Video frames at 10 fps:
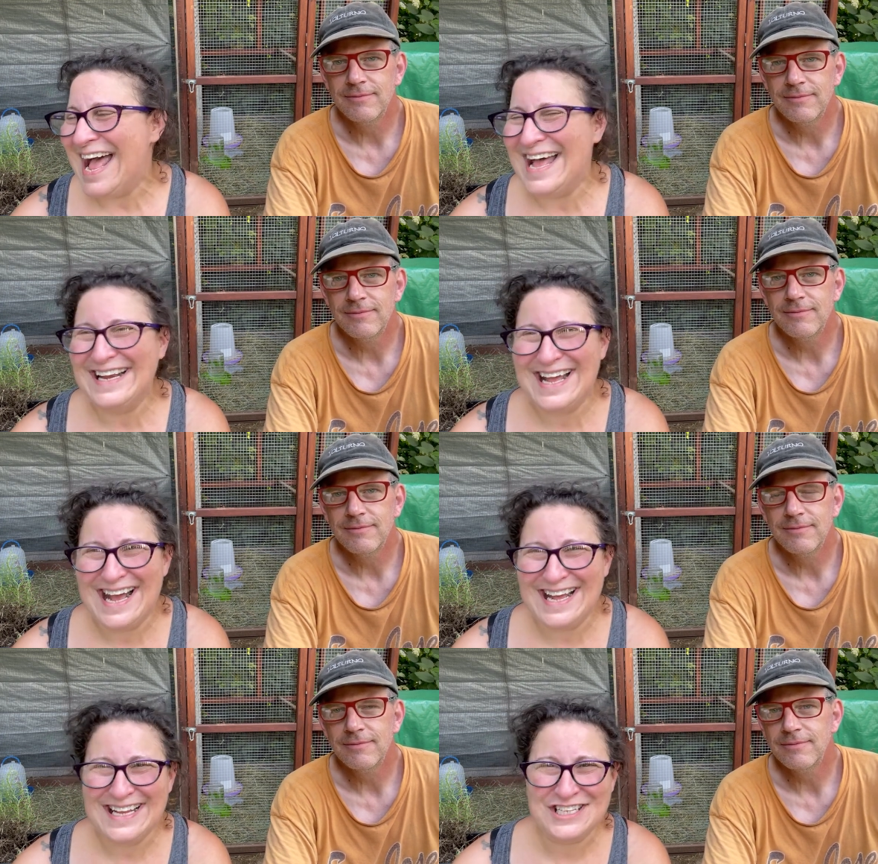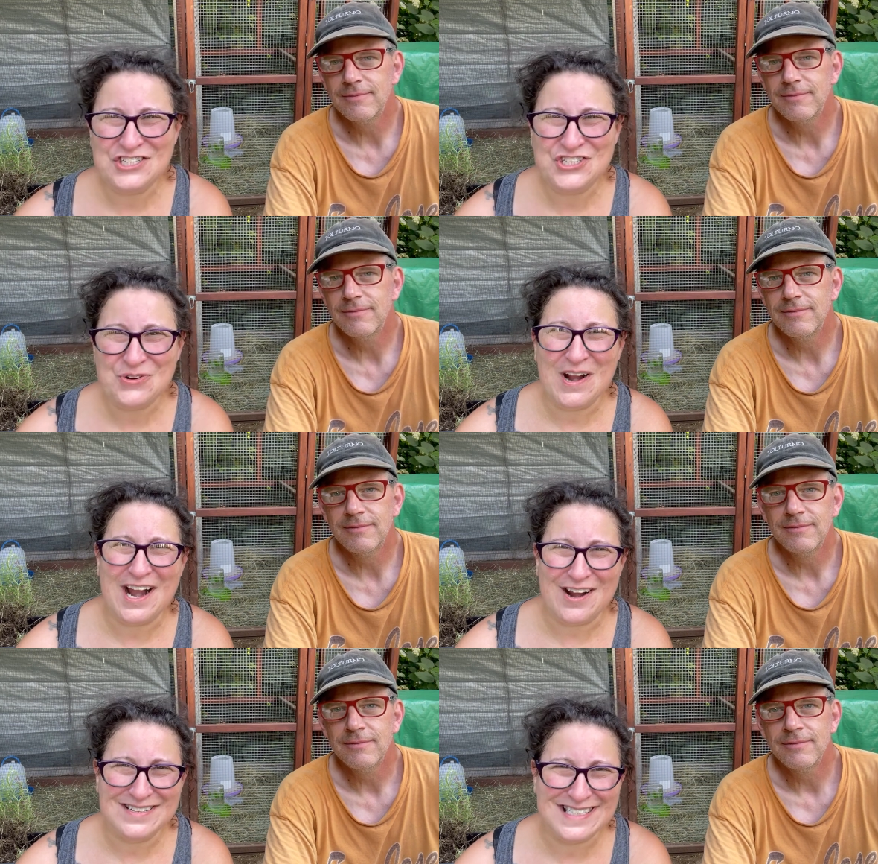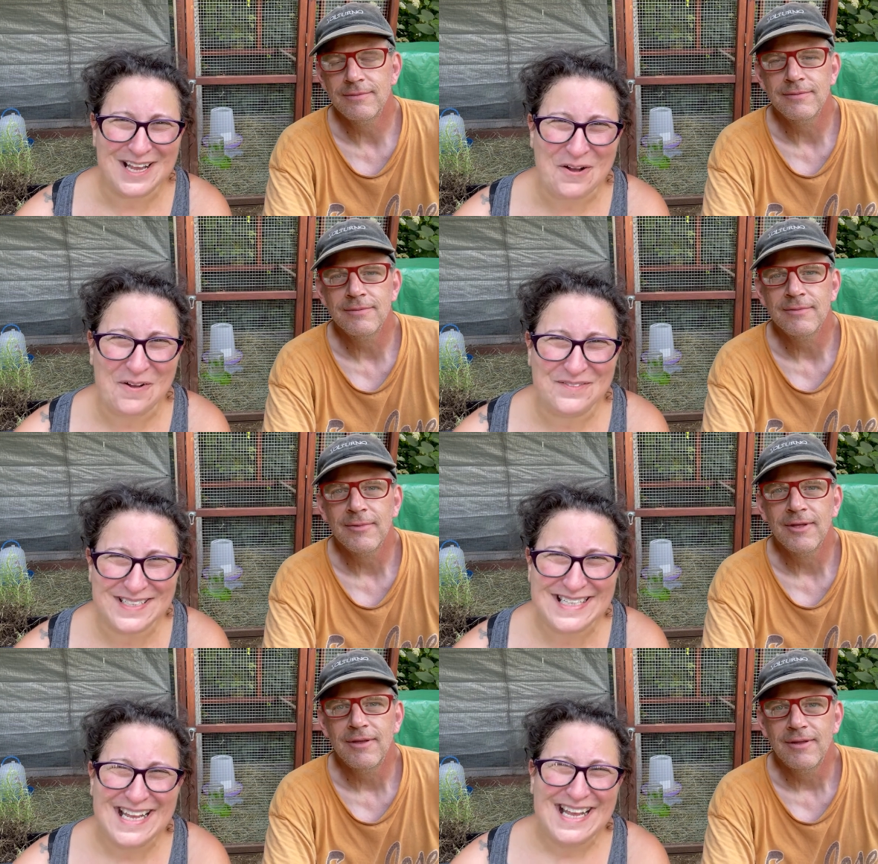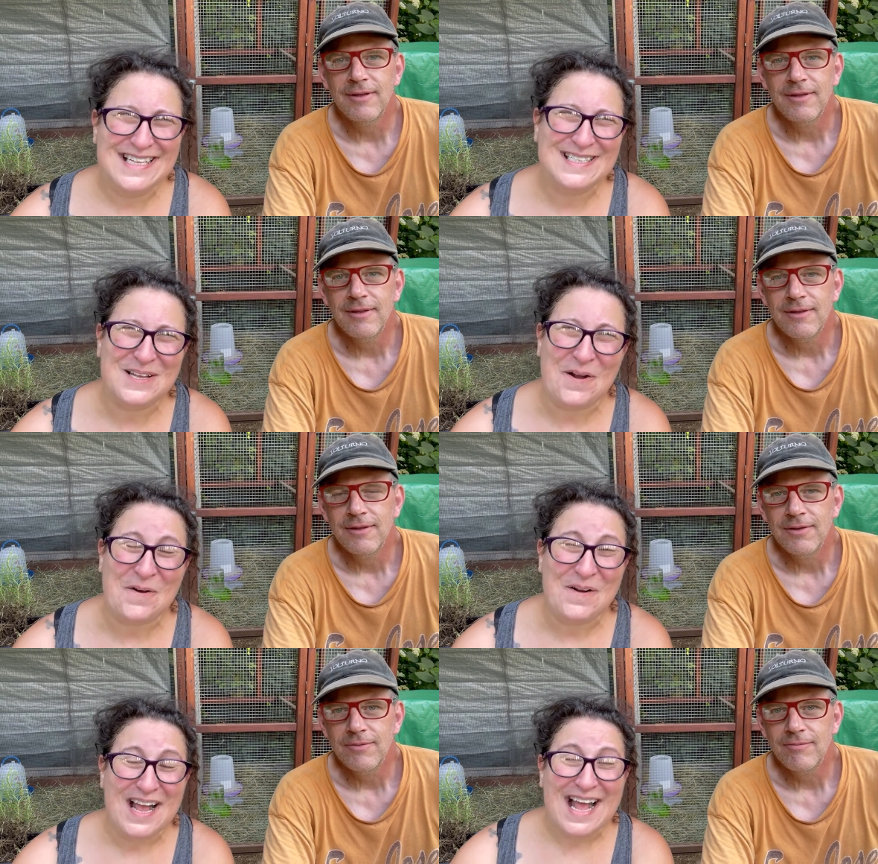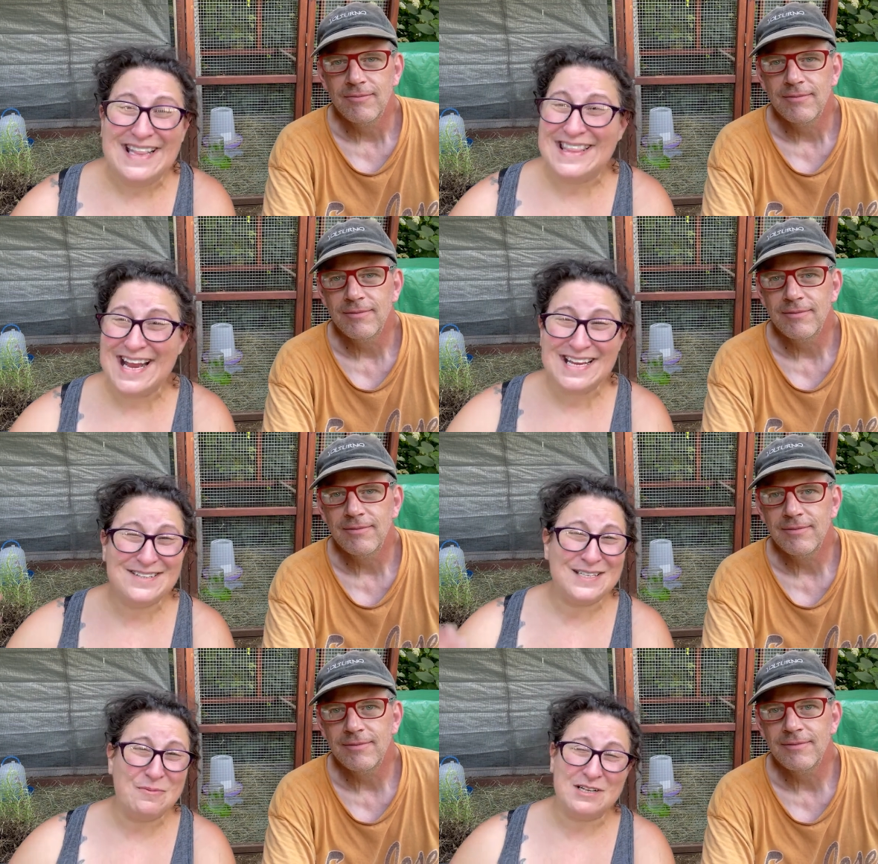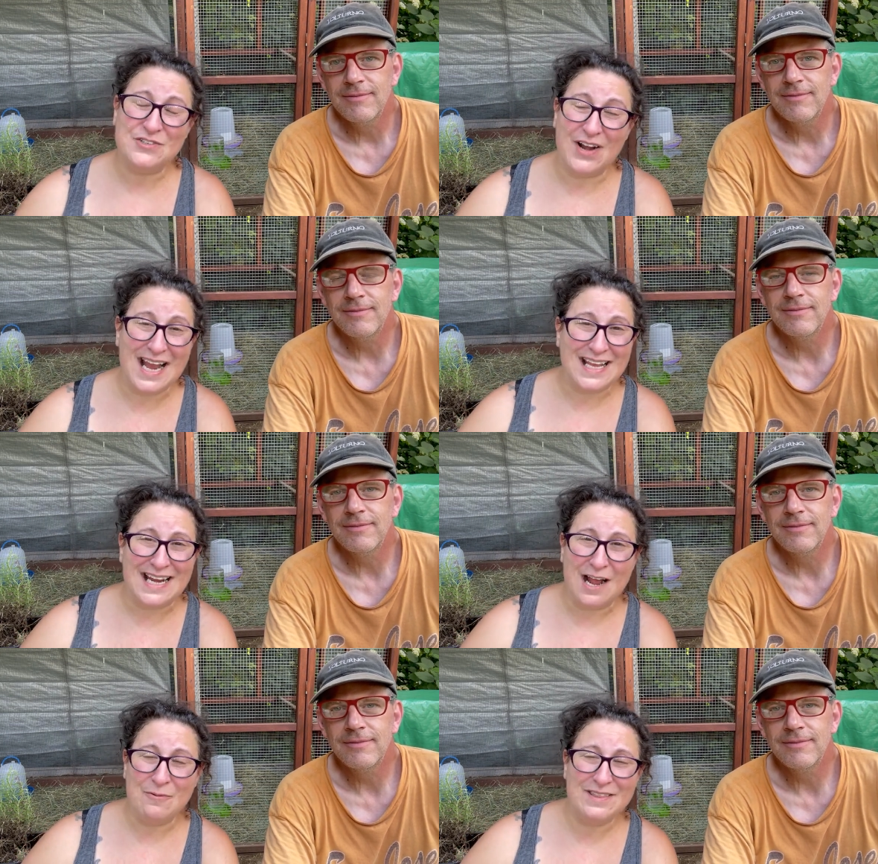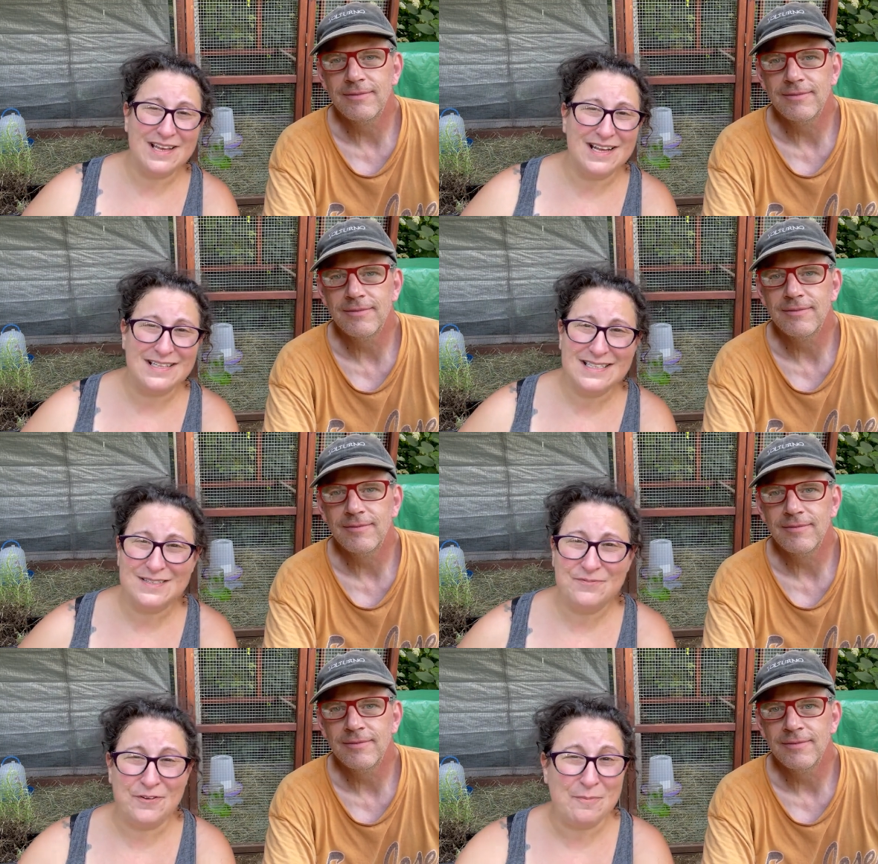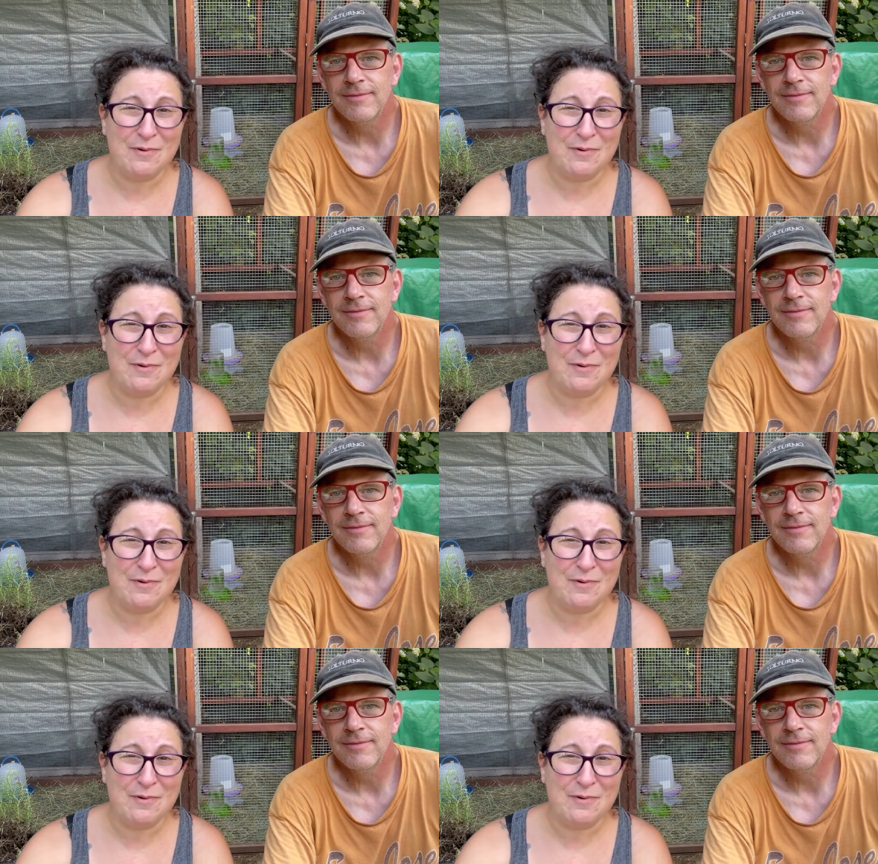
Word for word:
Speaker 1: and uh, enjoy ourselves. So thank you so much for hanging out with us for